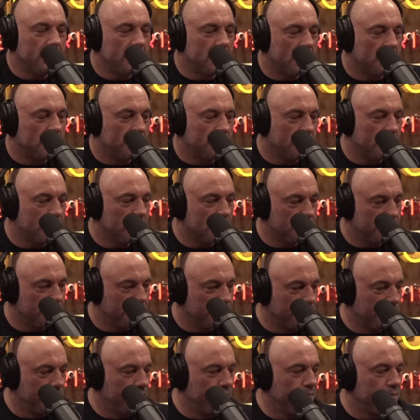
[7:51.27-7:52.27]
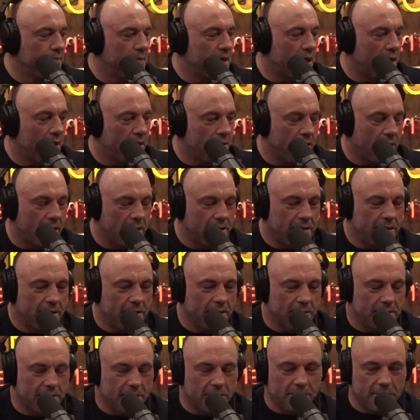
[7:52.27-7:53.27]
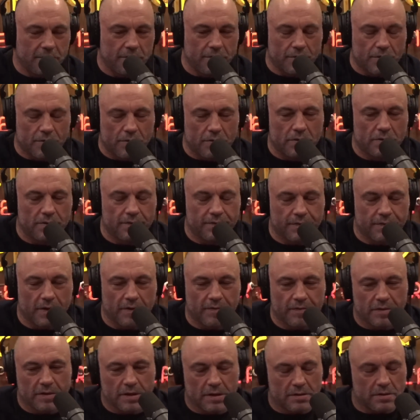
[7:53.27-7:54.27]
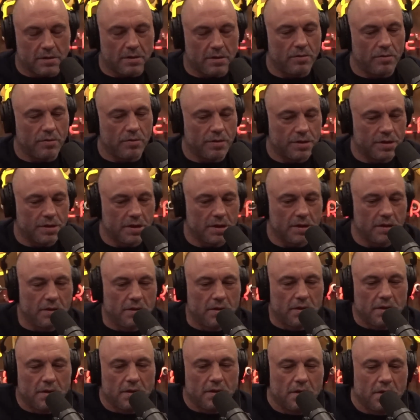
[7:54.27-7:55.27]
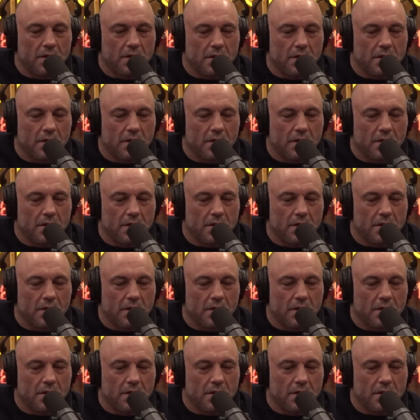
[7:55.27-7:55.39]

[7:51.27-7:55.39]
not true. The idea that it sits in your colon forever, that's all horseshit.